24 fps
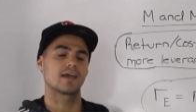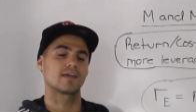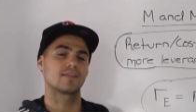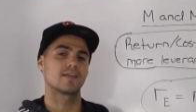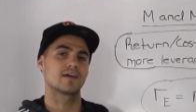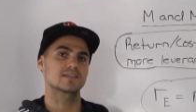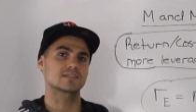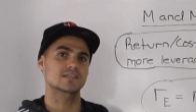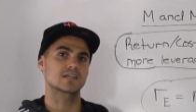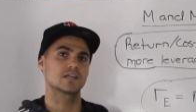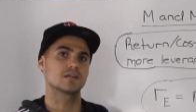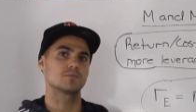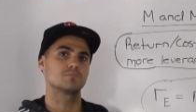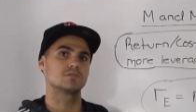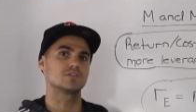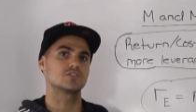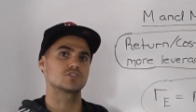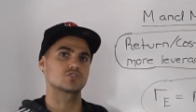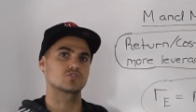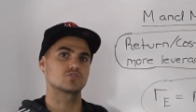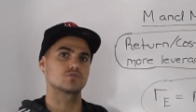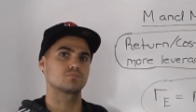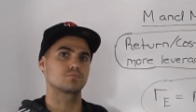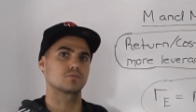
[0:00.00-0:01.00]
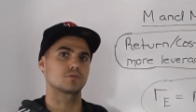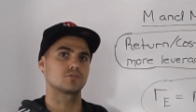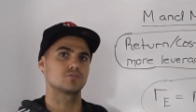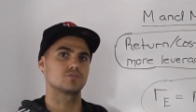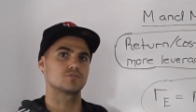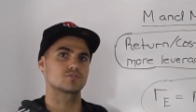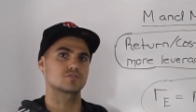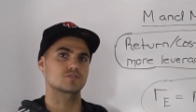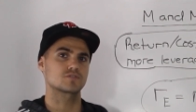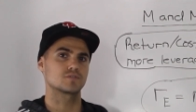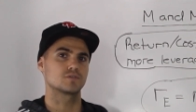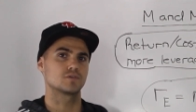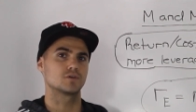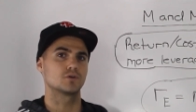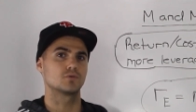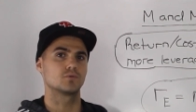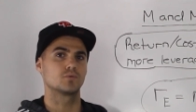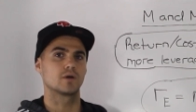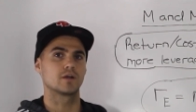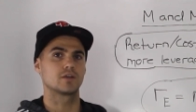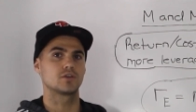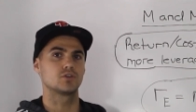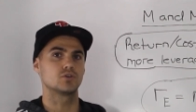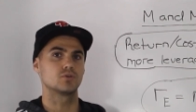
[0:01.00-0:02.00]
and that's going to be super useful
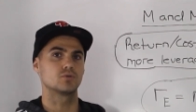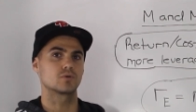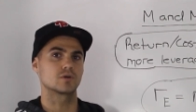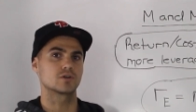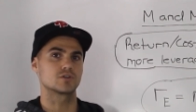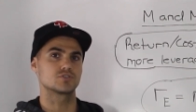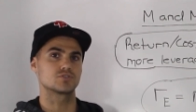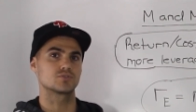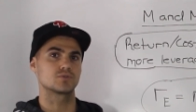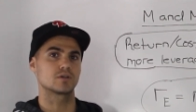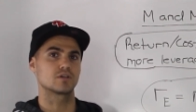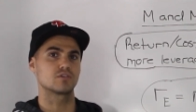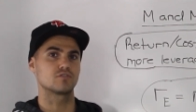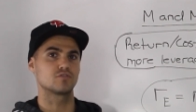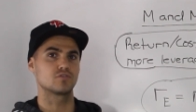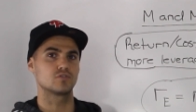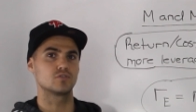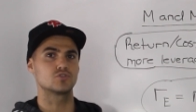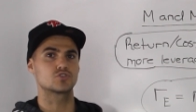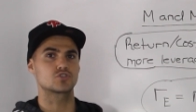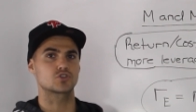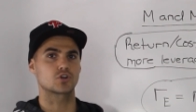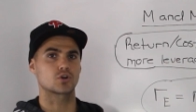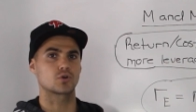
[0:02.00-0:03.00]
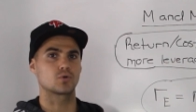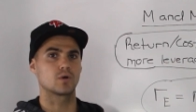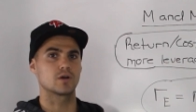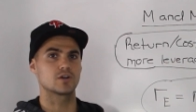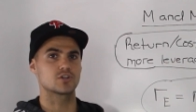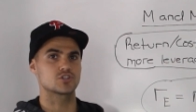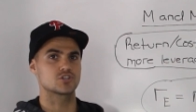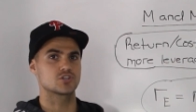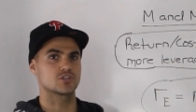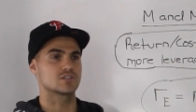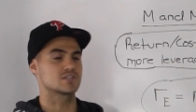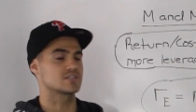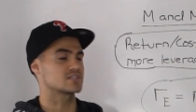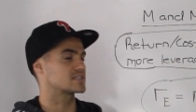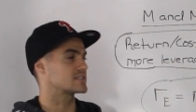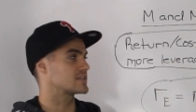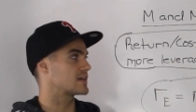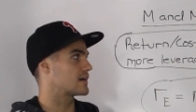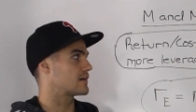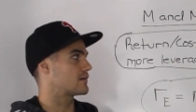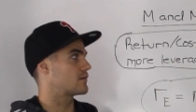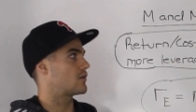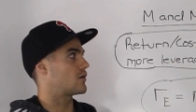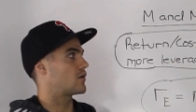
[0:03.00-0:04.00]
when you are doing future questions
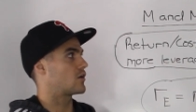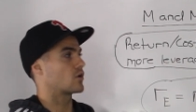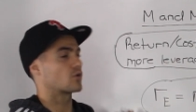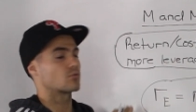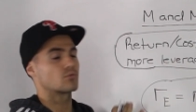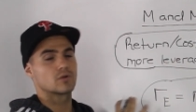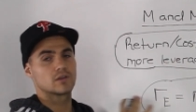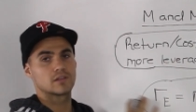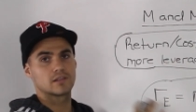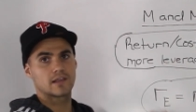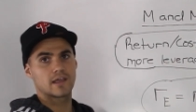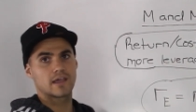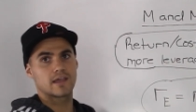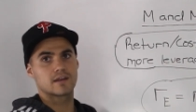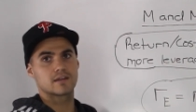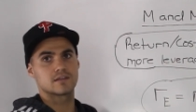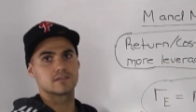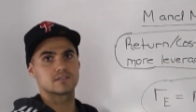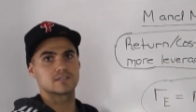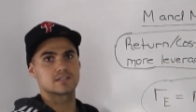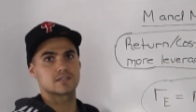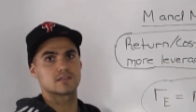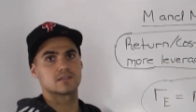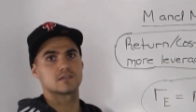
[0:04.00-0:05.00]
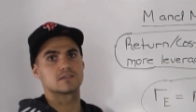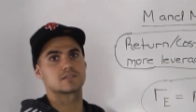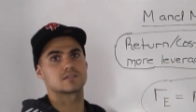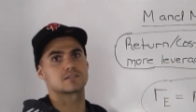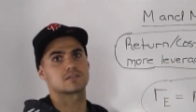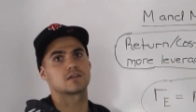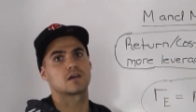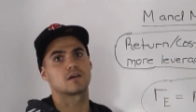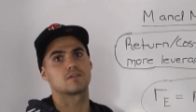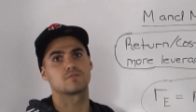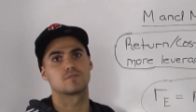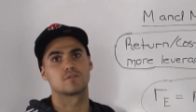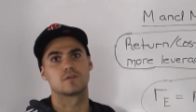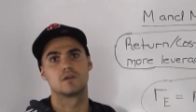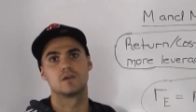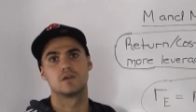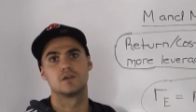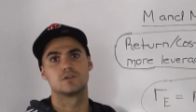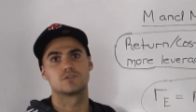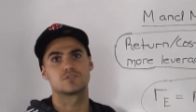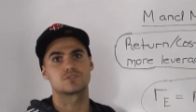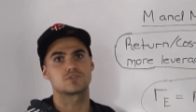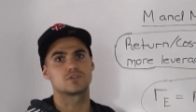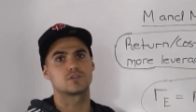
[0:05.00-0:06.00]
that are related to this stuff.
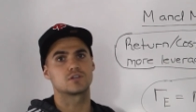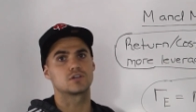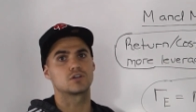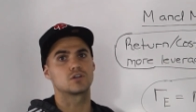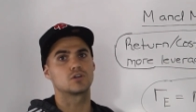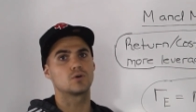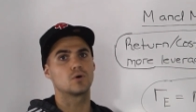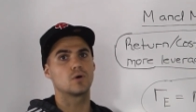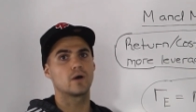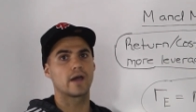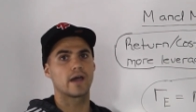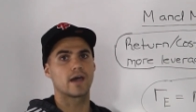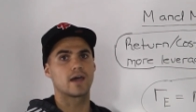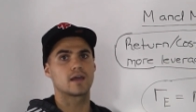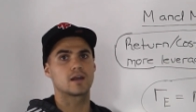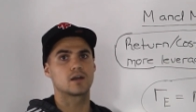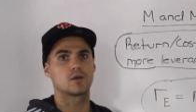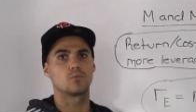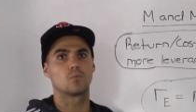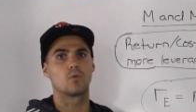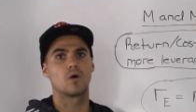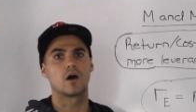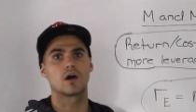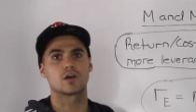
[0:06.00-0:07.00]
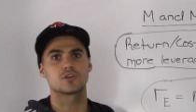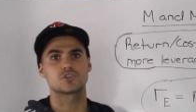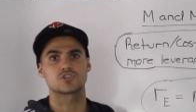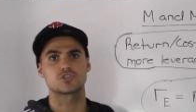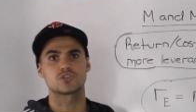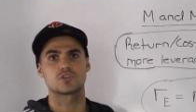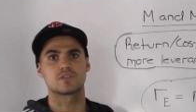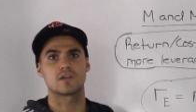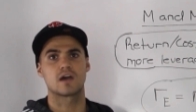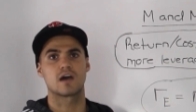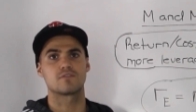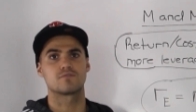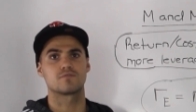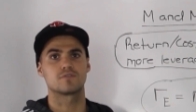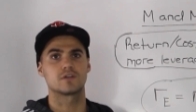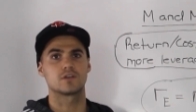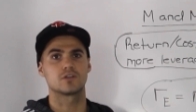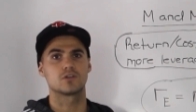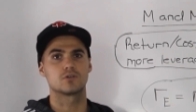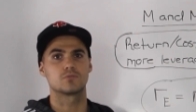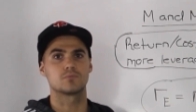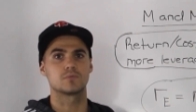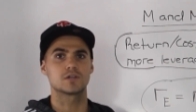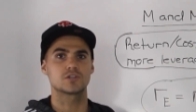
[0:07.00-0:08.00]
So you can go ahead and watch that
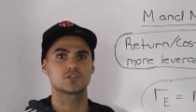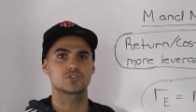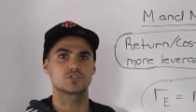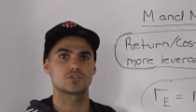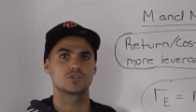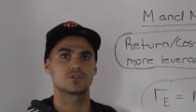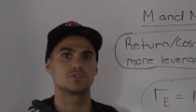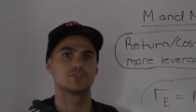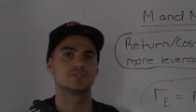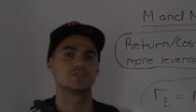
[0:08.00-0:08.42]
video. Make sure